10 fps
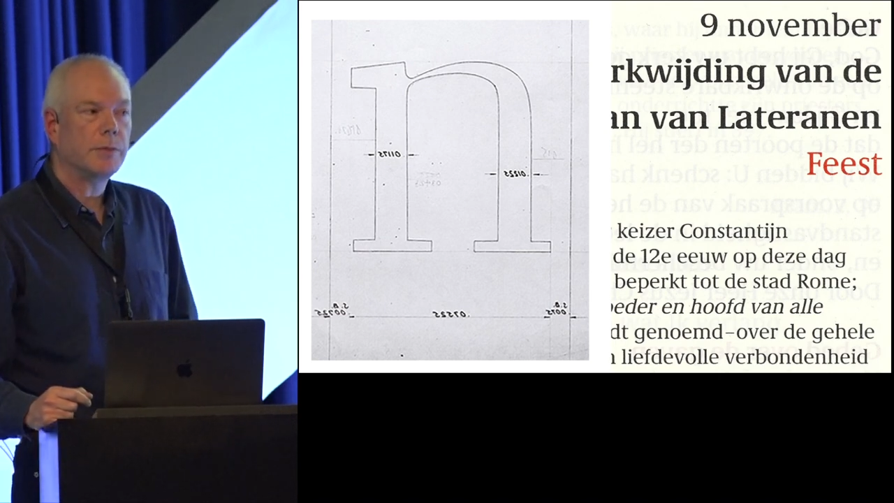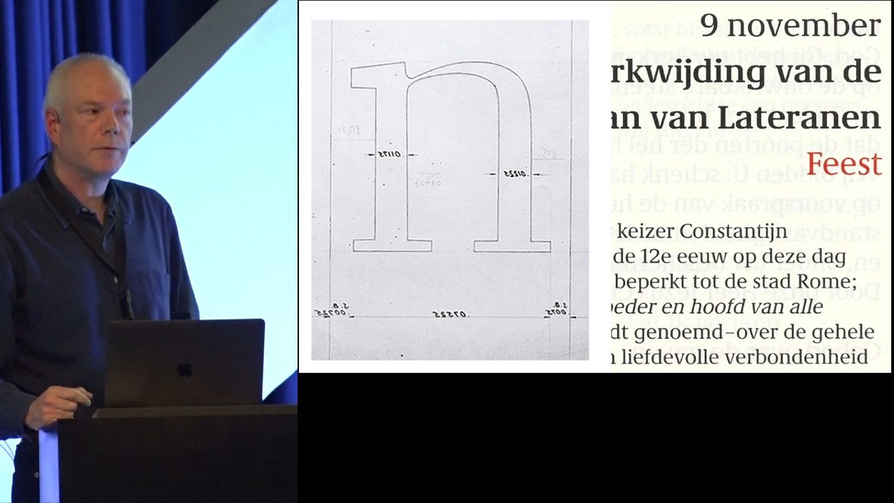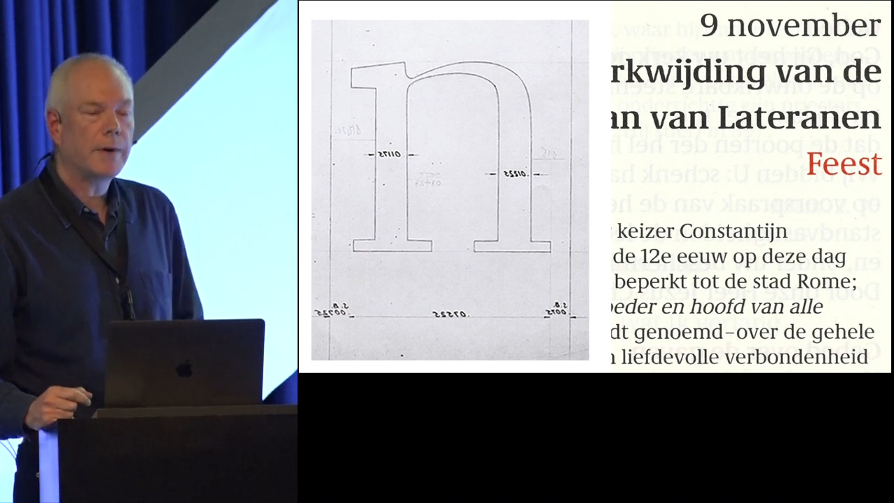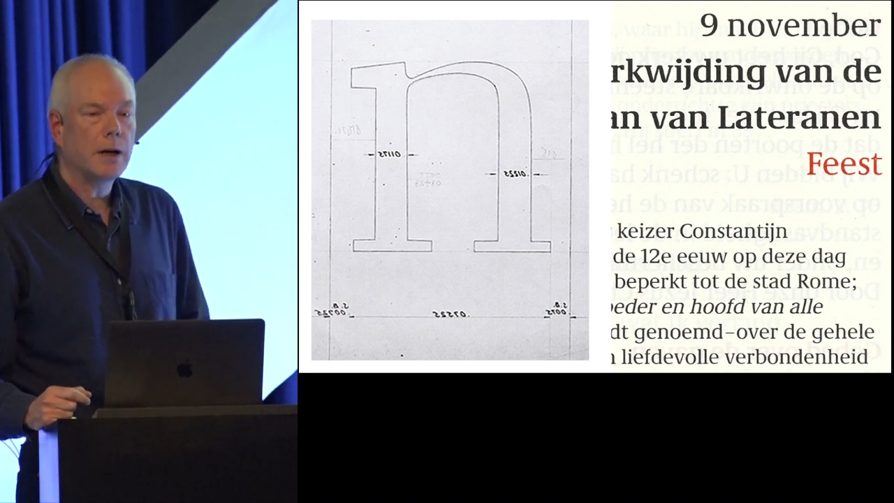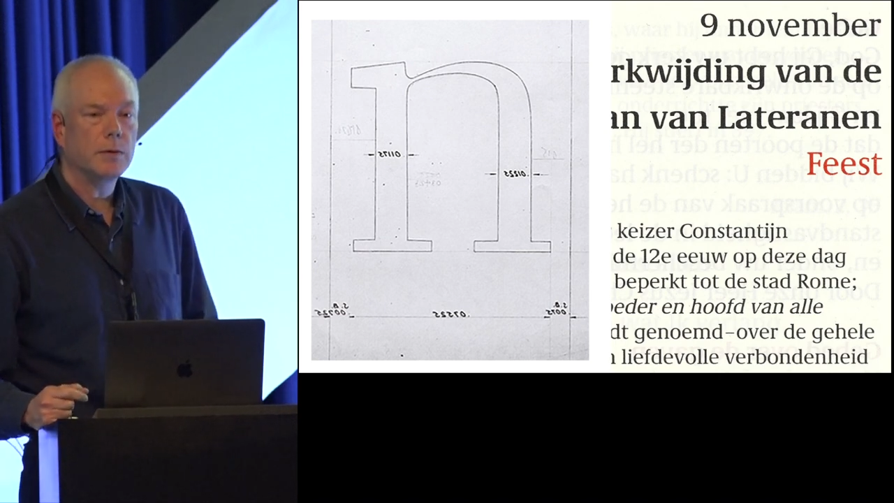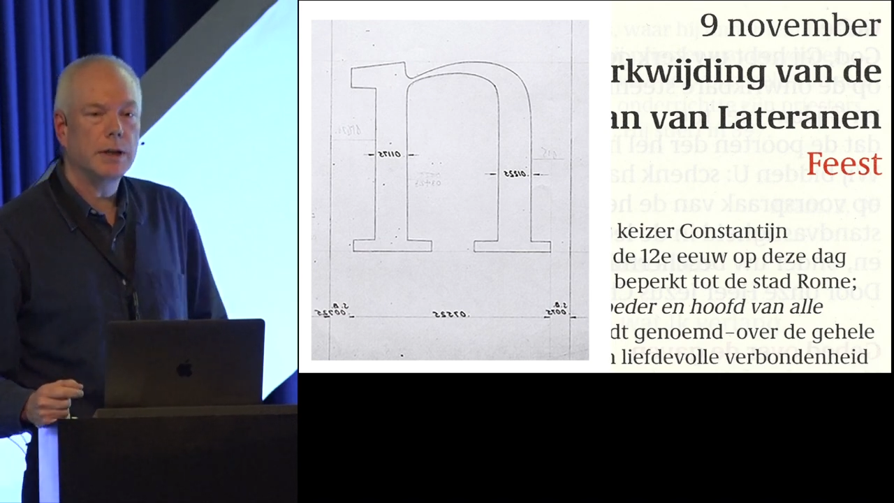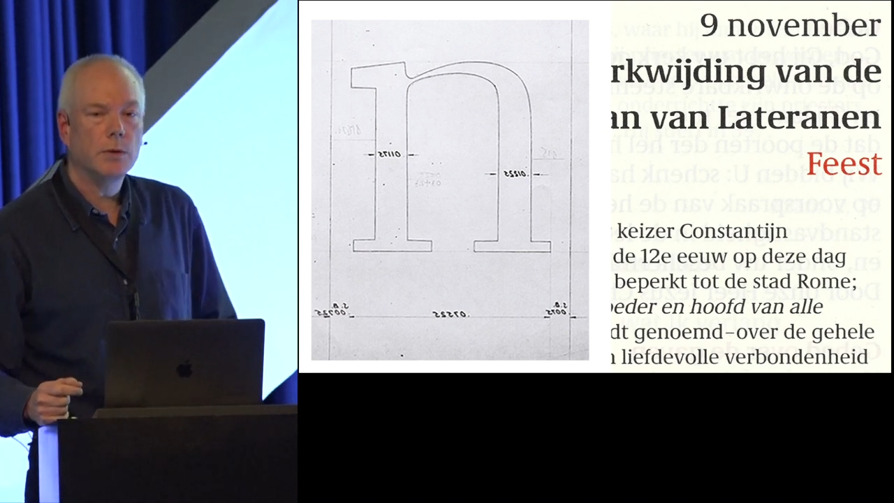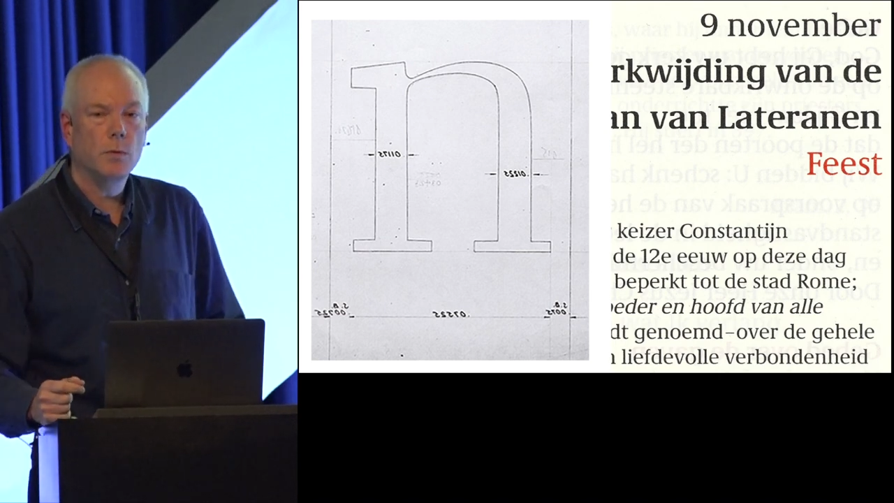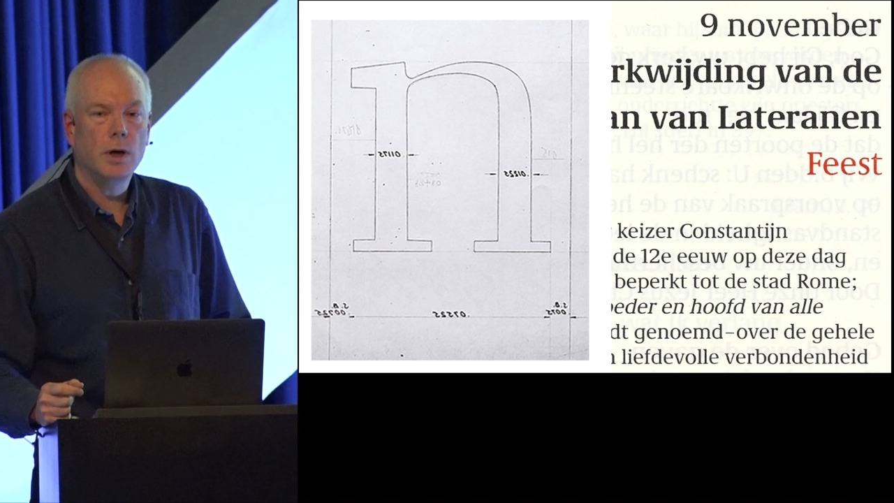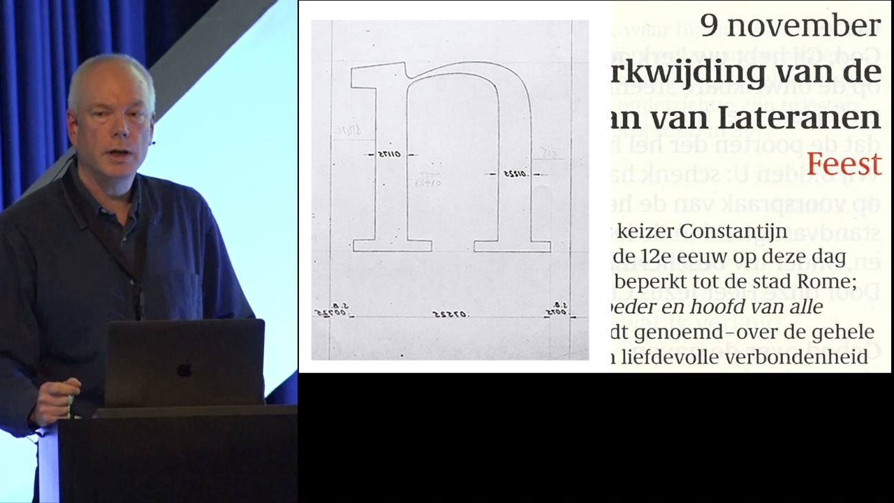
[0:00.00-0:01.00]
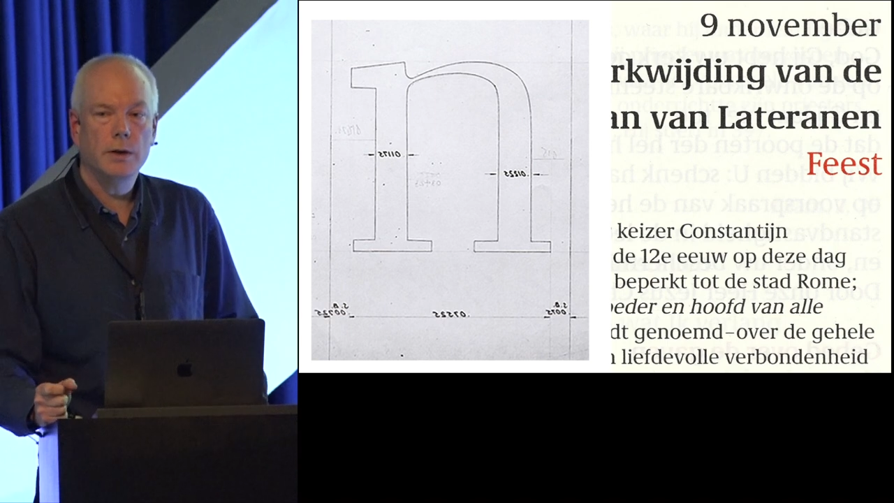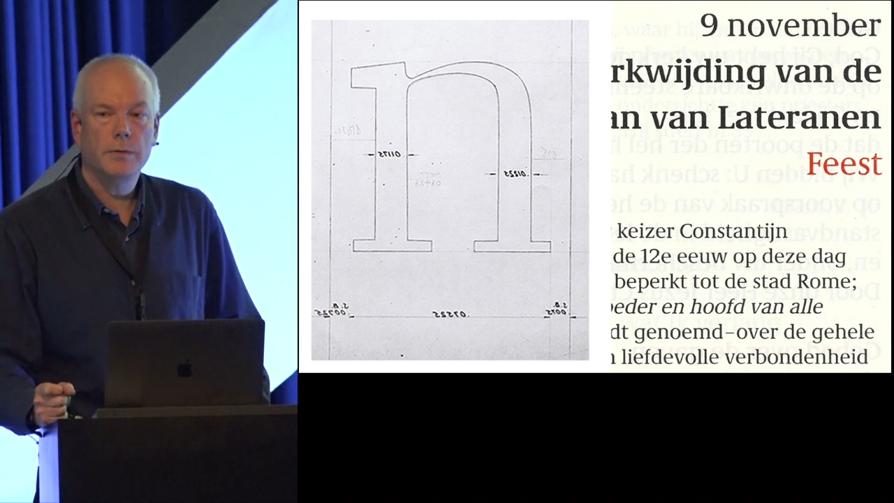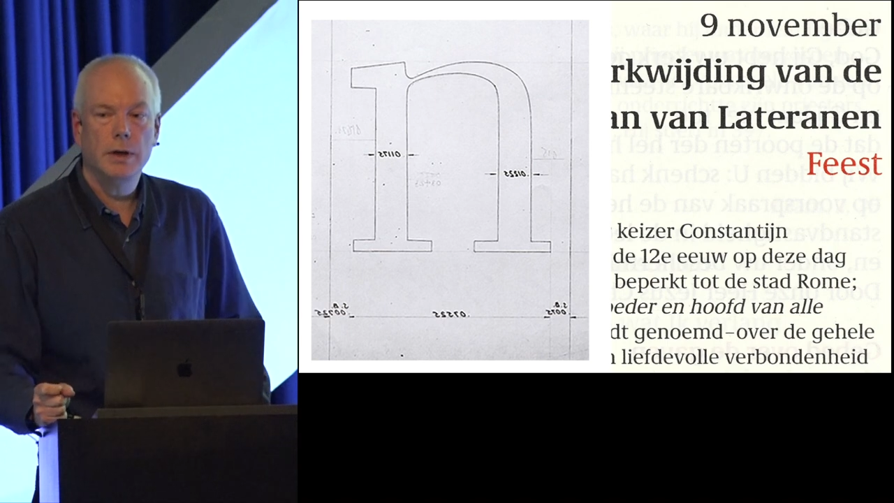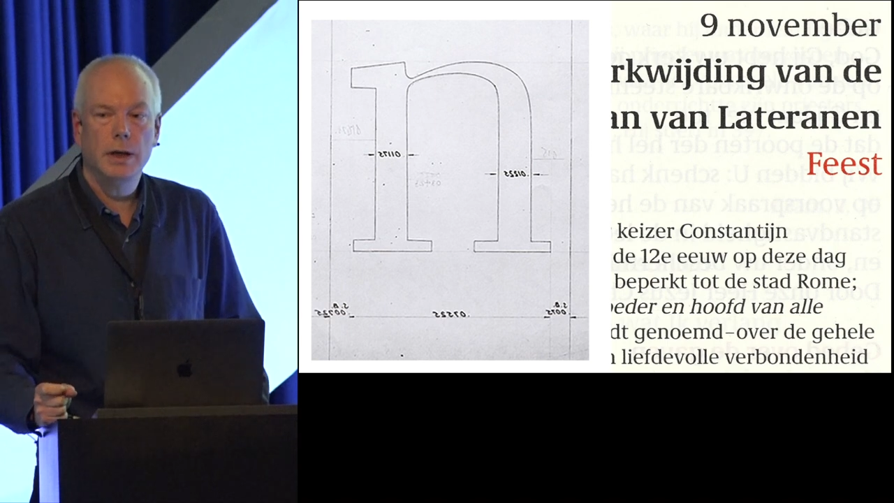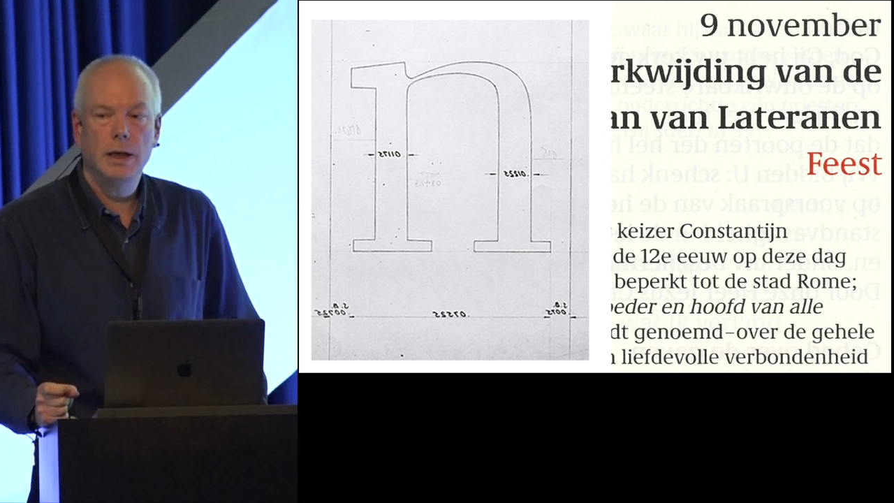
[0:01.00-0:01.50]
found in the work of a, uh,